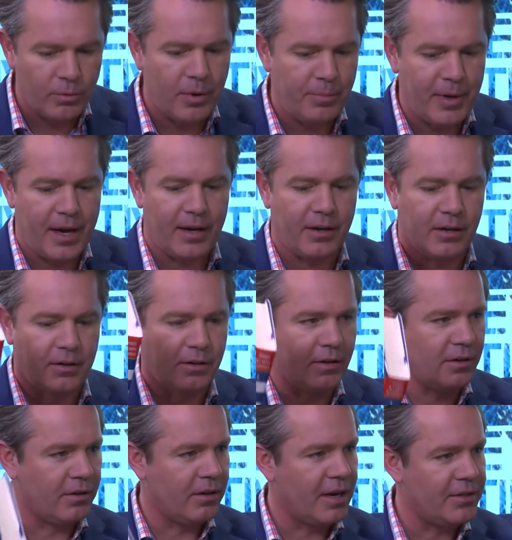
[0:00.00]
the way back
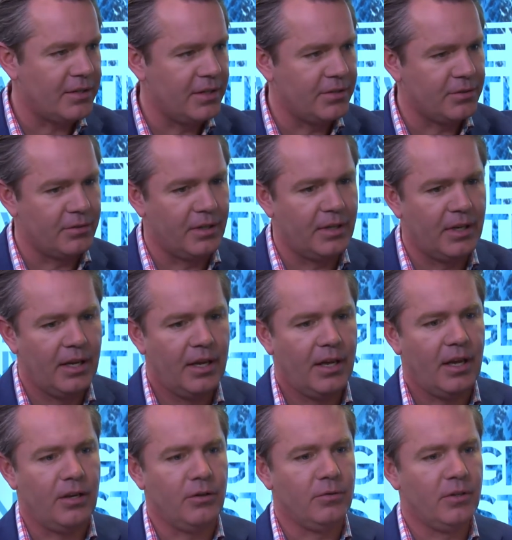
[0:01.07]
across history
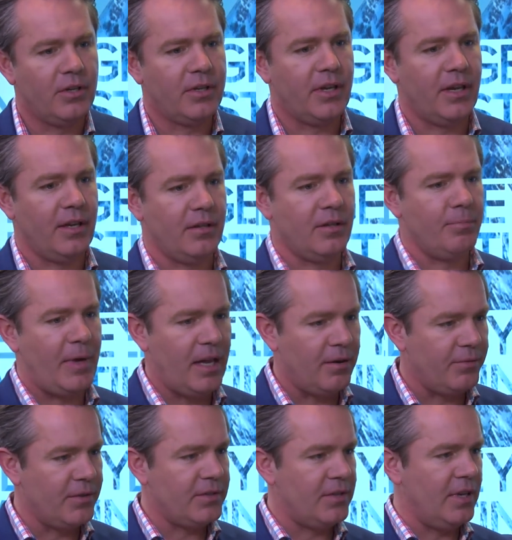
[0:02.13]
and you look at the
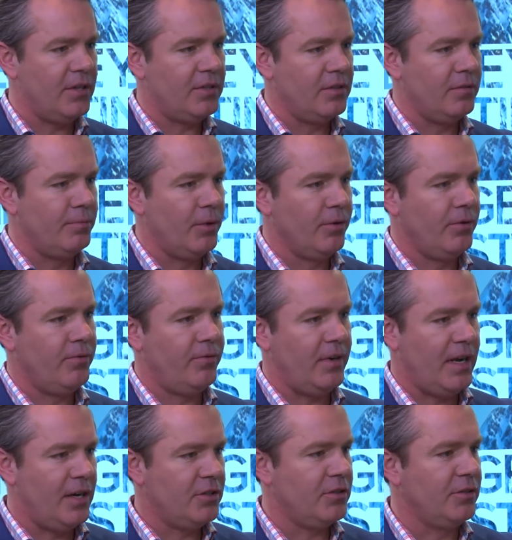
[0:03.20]
manifestation of both
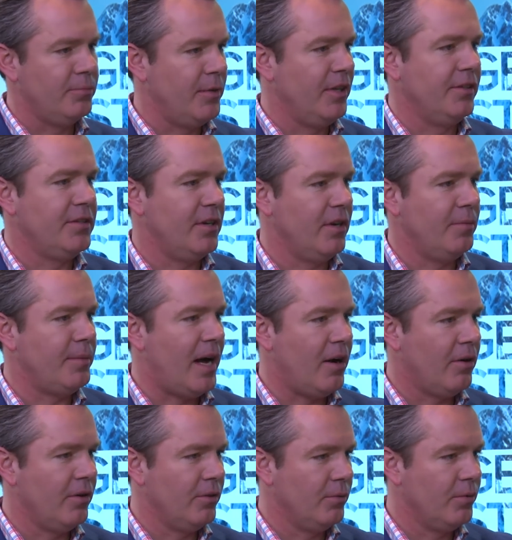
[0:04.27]
financial and military
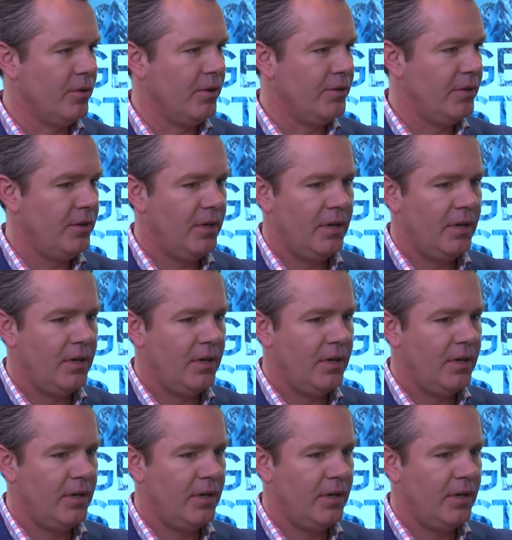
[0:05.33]
power in the world,